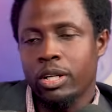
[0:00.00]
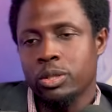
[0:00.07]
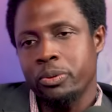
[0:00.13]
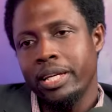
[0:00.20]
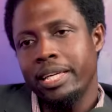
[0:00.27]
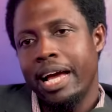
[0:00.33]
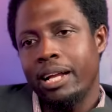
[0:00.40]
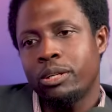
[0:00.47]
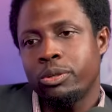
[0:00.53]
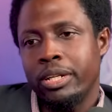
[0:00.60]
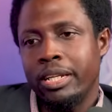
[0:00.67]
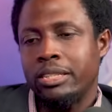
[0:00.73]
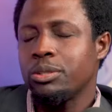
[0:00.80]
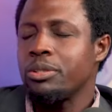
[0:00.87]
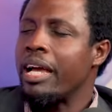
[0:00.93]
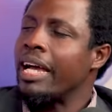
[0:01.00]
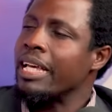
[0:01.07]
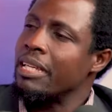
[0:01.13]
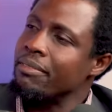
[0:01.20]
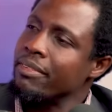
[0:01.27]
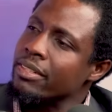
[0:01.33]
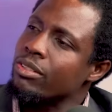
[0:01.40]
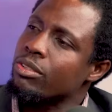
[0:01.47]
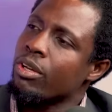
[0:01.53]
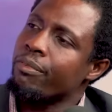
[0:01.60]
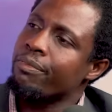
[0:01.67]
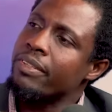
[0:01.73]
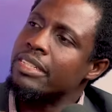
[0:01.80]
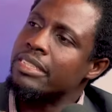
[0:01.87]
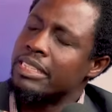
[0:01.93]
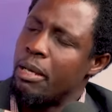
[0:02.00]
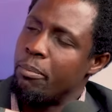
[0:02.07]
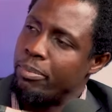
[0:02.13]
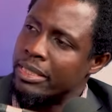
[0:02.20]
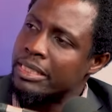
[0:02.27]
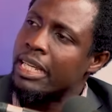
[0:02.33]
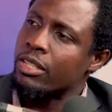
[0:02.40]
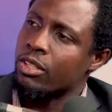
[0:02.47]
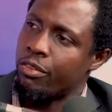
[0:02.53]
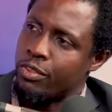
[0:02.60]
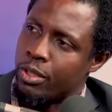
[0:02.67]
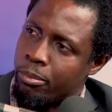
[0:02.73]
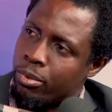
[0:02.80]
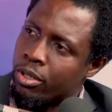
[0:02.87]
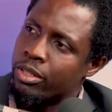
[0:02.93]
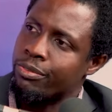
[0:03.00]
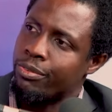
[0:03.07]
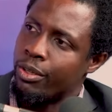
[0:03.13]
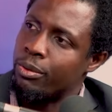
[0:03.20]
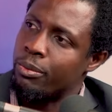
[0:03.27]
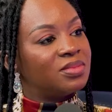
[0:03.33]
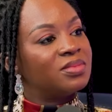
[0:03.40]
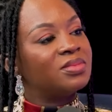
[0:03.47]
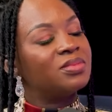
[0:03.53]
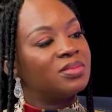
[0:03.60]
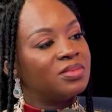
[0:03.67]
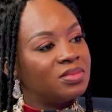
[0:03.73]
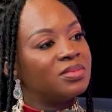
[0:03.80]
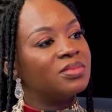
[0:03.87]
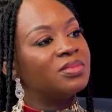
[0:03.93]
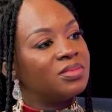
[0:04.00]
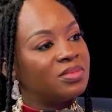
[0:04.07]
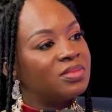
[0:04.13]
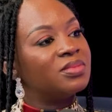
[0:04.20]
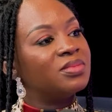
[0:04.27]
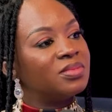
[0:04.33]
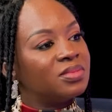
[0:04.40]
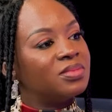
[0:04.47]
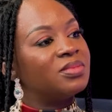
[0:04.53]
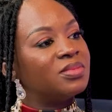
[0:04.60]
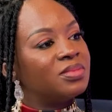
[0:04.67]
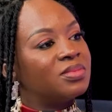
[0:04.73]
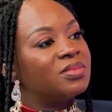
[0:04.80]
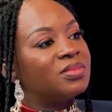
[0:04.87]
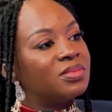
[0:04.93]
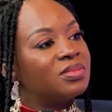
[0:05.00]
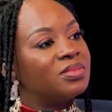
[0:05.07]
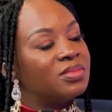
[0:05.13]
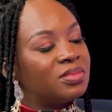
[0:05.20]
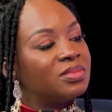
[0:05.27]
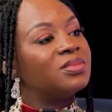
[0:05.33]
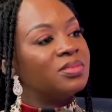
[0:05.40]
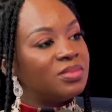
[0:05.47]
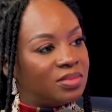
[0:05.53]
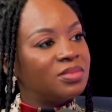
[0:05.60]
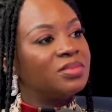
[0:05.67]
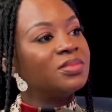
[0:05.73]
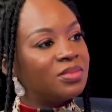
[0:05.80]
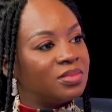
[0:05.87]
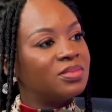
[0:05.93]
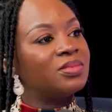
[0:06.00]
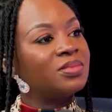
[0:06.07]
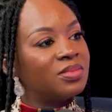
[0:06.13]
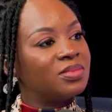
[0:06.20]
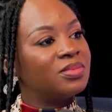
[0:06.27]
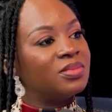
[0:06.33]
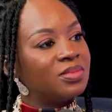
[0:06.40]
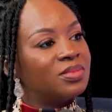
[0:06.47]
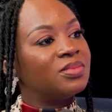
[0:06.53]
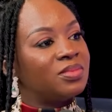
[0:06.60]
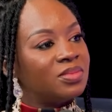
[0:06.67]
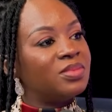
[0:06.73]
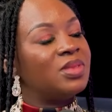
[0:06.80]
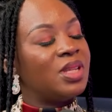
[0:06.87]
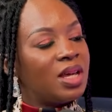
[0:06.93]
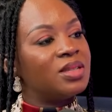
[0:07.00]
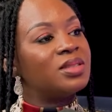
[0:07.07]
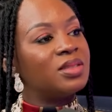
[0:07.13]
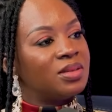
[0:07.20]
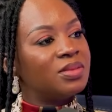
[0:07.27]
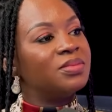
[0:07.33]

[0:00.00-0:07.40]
when you are donating, you are giving roughly 10% of your blood volume. We've got about 4 or 5 liters of blood. Men have more blood, because